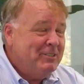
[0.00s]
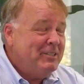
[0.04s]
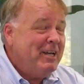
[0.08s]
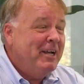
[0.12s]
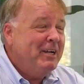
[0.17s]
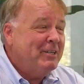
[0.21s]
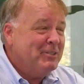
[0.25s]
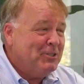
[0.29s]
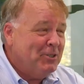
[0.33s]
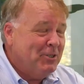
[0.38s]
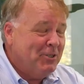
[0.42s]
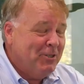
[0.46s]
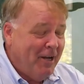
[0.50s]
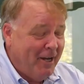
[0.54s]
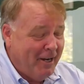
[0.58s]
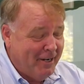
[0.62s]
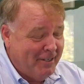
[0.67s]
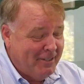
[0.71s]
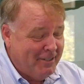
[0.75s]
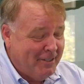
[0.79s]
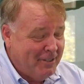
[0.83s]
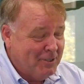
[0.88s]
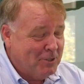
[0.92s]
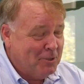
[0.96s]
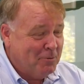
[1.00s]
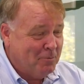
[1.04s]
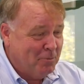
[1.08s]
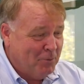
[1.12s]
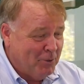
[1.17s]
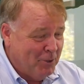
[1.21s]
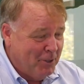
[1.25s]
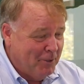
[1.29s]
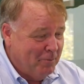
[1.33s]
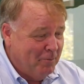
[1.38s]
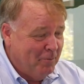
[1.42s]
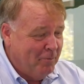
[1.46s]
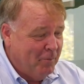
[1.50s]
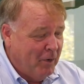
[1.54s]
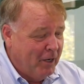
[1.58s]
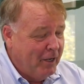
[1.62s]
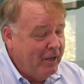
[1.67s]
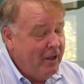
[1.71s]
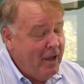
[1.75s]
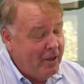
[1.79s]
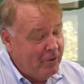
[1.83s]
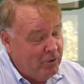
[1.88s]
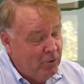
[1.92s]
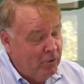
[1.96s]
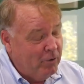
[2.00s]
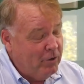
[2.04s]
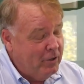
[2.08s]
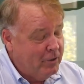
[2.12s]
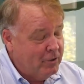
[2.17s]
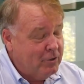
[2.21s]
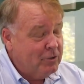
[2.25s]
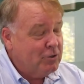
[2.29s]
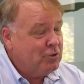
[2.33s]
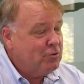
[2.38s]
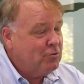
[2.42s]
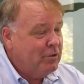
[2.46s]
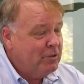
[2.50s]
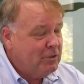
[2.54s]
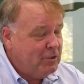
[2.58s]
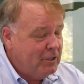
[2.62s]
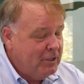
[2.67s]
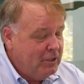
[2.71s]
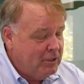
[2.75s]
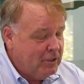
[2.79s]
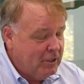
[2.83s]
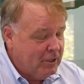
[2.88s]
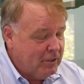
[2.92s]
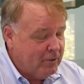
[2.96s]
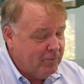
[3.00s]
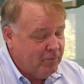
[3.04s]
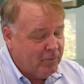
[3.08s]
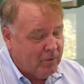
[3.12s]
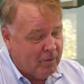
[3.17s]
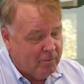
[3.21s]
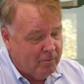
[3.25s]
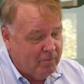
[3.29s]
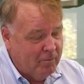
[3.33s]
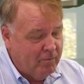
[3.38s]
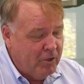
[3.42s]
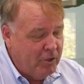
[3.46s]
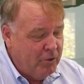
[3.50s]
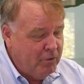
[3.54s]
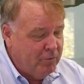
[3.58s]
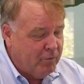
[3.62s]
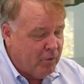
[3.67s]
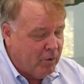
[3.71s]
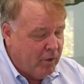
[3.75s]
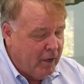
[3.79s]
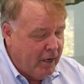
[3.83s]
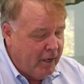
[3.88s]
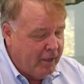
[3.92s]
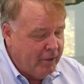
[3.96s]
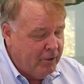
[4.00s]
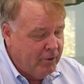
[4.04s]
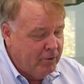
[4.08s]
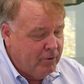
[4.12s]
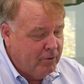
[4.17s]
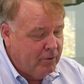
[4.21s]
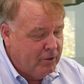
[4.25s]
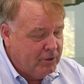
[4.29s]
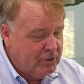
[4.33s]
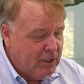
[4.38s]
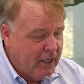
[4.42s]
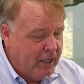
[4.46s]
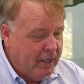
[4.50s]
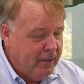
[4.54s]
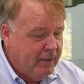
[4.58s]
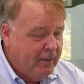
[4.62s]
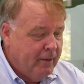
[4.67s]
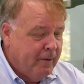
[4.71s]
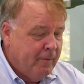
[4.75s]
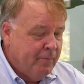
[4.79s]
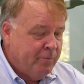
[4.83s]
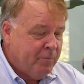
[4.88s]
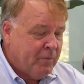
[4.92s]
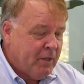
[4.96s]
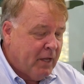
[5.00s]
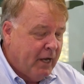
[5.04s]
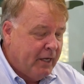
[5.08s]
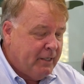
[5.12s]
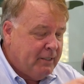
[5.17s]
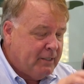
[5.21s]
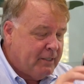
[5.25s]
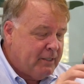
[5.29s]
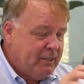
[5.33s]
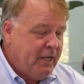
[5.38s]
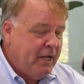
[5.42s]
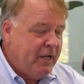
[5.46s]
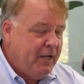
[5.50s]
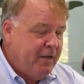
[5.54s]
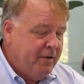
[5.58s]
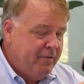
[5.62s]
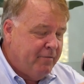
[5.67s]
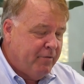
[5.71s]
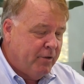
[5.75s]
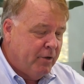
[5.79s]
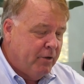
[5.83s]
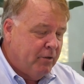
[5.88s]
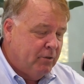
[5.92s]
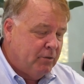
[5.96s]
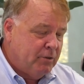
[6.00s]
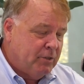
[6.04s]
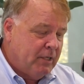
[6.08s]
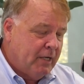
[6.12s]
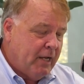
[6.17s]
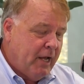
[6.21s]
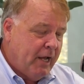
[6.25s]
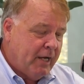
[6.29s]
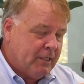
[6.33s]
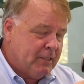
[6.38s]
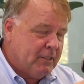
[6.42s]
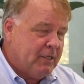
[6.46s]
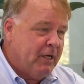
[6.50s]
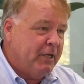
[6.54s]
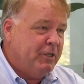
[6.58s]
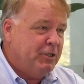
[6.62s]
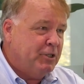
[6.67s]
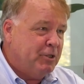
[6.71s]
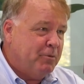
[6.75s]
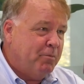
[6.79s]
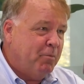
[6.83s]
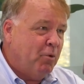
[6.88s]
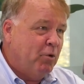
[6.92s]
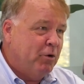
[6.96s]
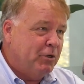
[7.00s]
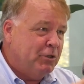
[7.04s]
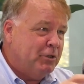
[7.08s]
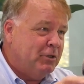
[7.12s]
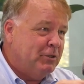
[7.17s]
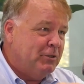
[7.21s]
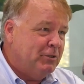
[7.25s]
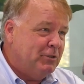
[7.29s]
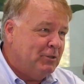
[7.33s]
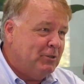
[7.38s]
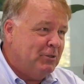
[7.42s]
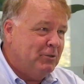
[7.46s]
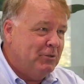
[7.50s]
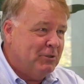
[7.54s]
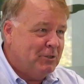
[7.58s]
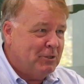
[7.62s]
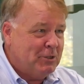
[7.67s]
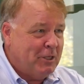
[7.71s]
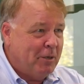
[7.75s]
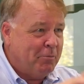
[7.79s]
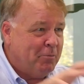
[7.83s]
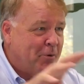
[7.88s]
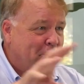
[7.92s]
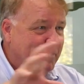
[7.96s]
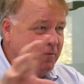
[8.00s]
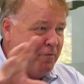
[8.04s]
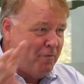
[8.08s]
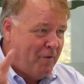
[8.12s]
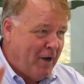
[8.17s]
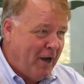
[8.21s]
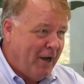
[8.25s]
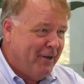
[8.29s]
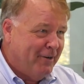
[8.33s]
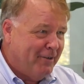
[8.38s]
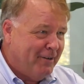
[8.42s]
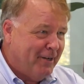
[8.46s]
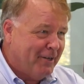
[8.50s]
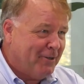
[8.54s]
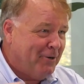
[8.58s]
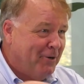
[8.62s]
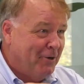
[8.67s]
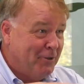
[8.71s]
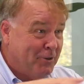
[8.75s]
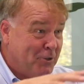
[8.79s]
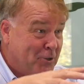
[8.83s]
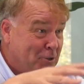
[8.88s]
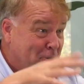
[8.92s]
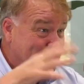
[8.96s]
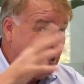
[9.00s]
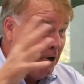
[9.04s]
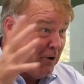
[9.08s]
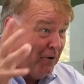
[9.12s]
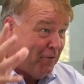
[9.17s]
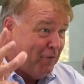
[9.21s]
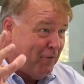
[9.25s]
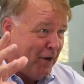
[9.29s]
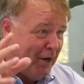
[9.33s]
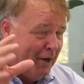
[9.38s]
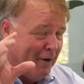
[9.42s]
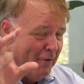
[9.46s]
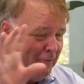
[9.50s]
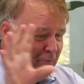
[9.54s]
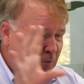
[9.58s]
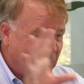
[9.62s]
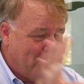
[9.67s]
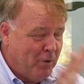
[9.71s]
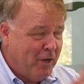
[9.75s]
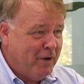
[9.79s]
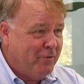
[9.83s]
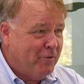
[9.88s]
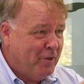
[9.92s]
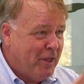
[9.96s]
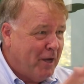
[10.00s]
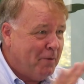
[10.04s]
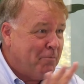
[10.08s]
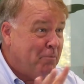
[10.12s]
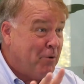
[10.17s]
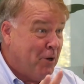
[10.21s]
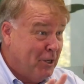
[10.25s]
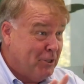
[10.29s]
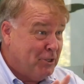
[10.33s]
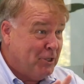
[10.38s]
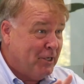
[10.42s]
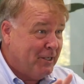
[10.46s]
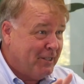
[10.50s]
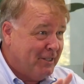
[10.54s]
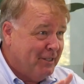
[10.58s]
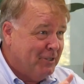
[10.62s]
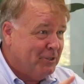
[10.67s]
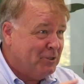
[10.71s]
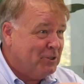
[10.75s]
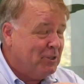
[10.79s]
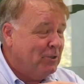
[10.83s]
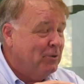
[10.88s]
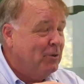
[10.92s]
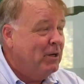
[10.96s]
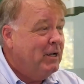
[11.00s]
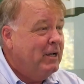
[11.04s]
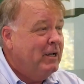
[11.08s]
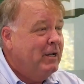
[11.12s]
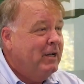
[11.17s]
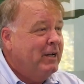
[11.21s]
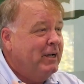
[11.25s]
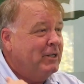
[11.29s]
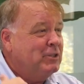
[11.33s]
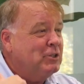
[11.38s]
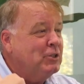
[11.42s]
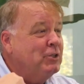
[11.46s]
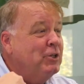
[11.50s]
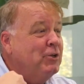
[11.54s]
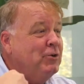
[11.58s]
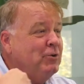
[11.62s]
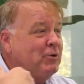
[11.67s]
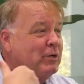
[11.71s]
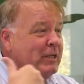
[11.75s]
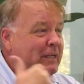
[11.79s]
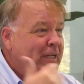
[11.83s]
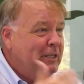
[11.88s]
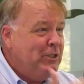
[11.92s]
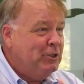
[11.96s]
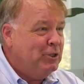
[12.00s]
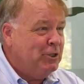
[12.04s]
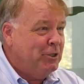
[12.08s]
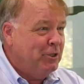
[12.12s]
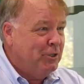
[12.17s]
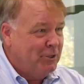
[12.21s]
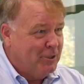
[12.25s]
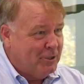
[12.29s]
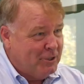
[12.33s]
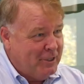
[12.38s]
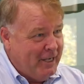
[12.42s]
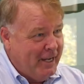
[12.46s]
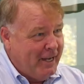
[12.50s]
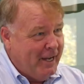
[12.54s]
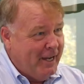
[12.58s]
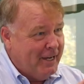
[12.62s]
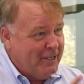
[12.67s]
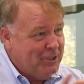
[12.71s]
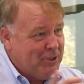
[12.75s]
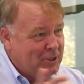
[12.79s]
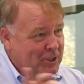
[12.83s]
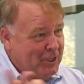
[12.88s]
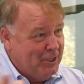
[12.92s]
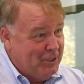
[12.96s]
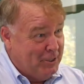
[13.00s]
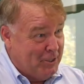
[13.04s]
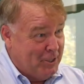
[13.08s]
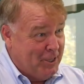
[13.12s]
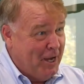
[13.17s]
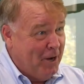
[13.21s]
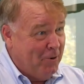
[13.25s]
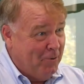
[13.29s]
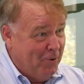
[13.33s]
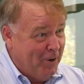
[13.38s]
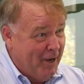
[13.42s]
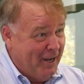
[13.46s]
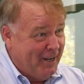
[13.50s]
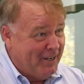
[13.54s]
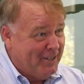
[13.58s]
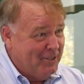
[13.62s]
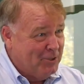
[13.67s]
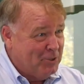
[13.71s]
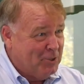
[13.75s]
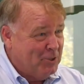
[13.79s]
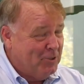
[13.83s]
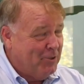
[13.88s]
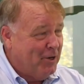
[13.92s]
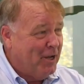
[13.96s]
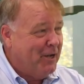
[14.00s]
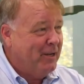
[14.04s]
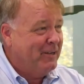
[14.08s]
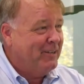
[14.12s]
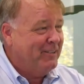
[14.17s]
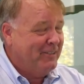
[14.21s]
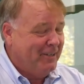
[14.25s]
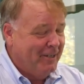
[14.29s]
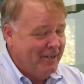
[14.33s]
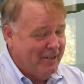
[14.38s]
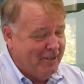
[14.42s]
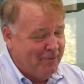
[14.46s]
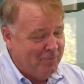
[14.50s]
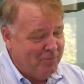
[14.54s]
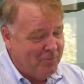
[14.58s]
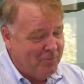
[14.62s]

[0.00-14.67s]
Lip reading: It takes a lot of discipline, but the strategic maneuver I do is I save those excised portions to a separate file. I call it the junk file for whatever that project is. So it's a little easier to excise that way because you're not